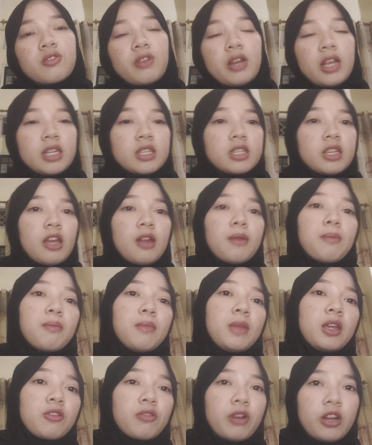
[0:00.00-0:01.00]
trades, and
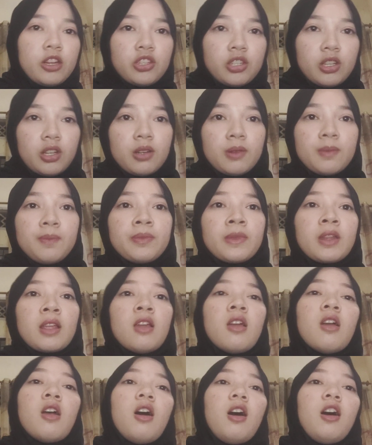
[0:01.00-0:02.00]
migration,
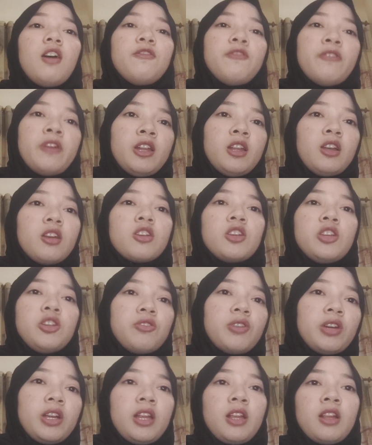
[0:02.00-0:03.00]
often
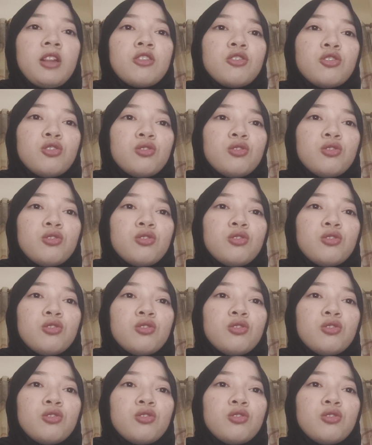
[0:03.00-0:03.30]
occurring